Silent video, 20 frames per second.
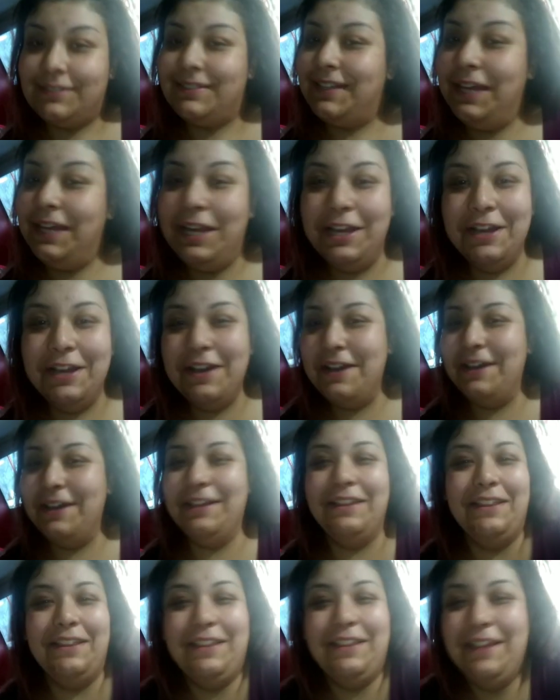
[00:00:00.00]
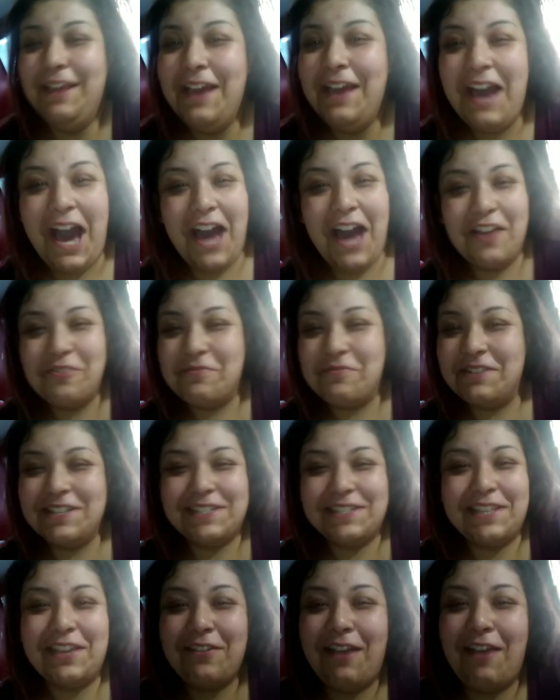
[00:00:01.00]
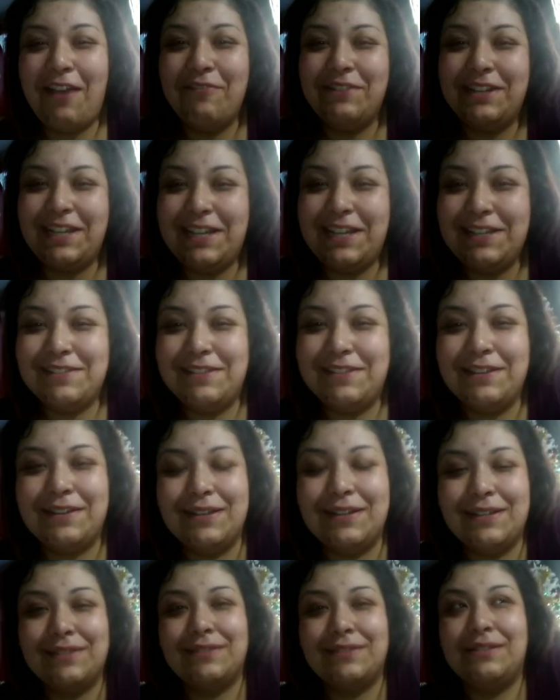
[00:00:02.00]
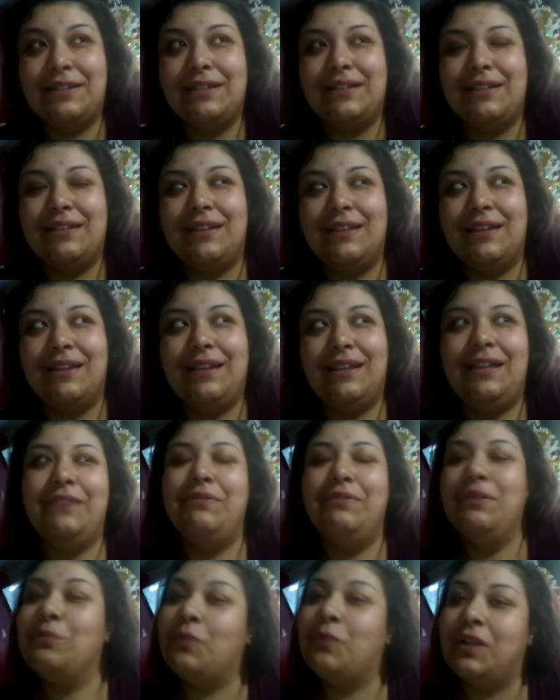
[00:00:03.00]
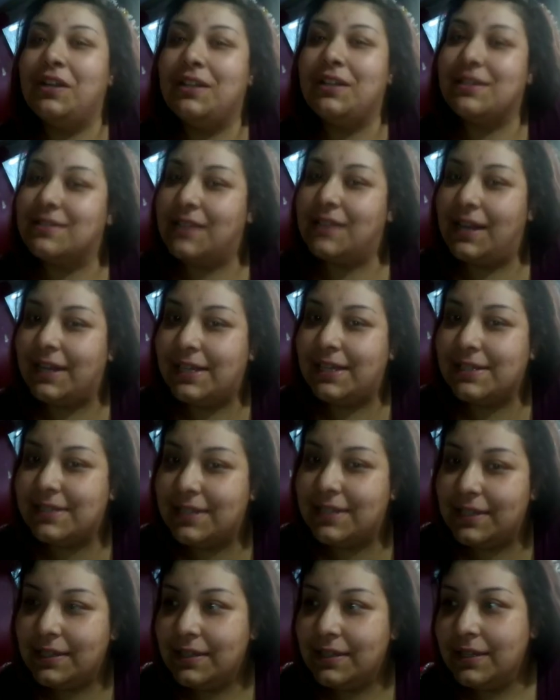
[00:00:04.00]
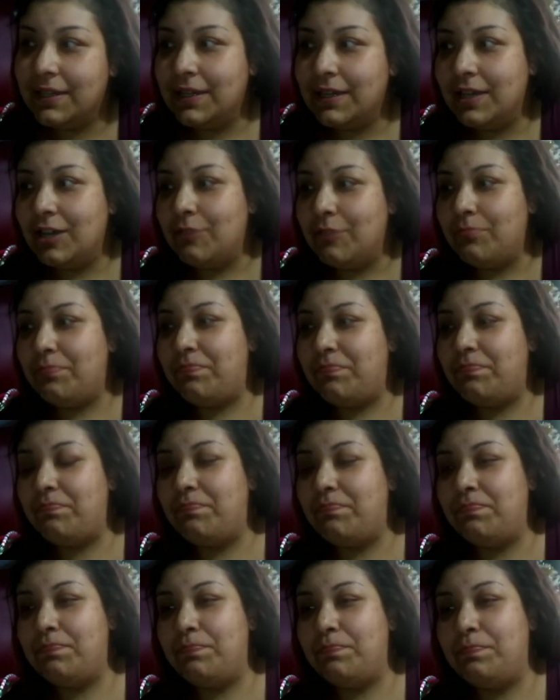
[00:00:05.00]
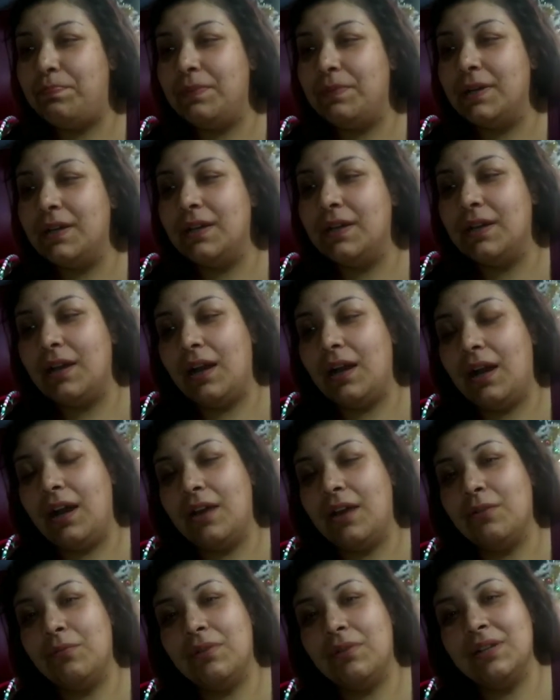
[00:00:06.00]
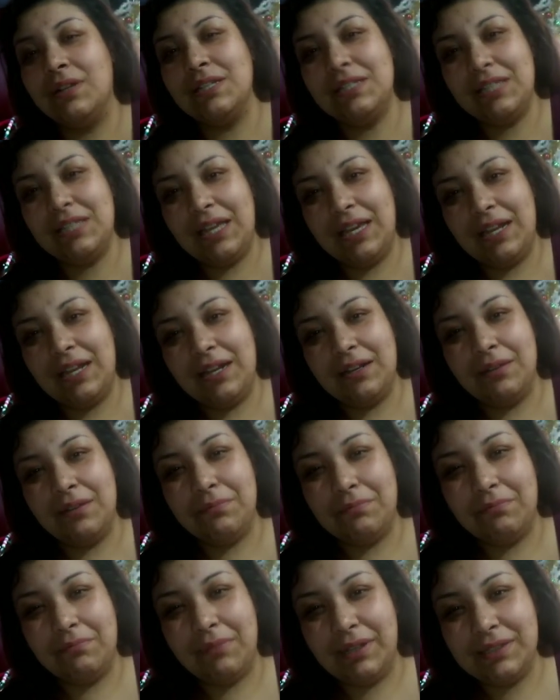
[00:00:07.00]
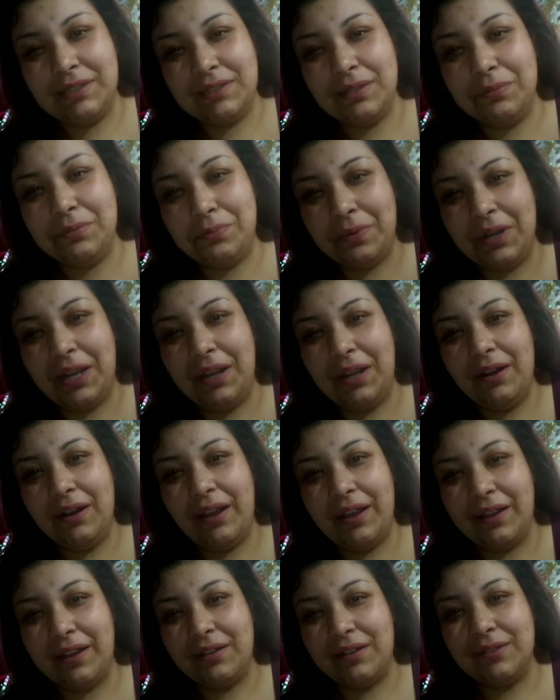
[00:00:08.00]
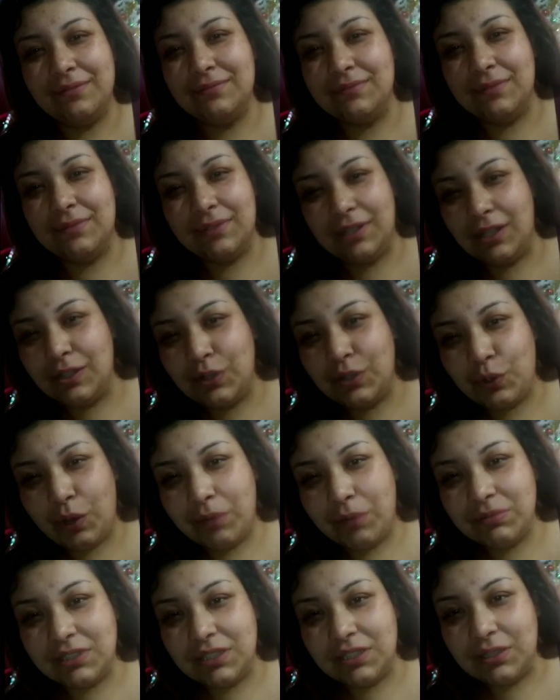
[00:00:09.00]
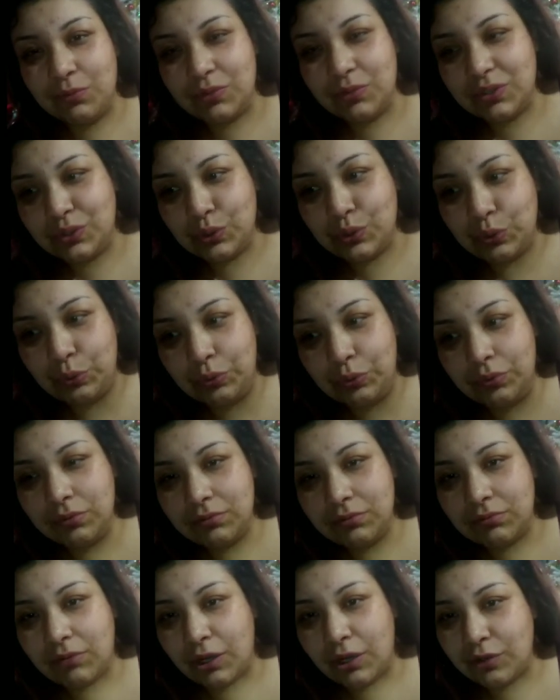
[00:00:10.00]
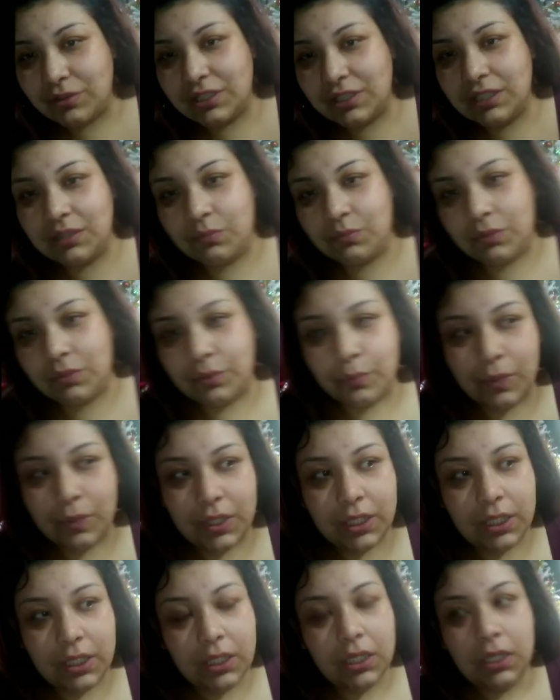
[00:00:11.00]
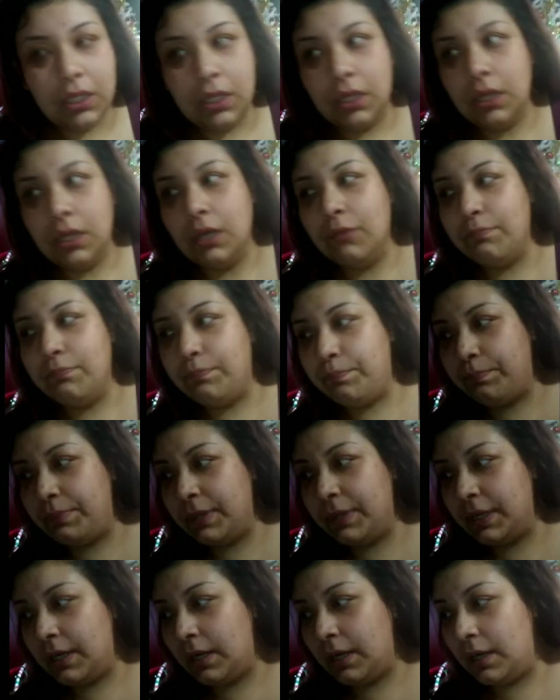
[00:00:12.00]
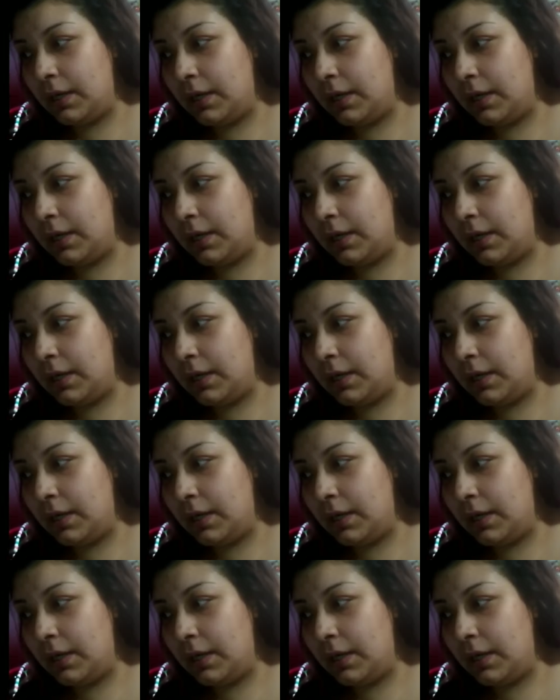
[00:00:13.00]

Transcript: I don't want to say you have it easy, because even one is not easy. But I don't want to say it in a messed up way, like, hello, I'm dealing with two while you're dealing with one. But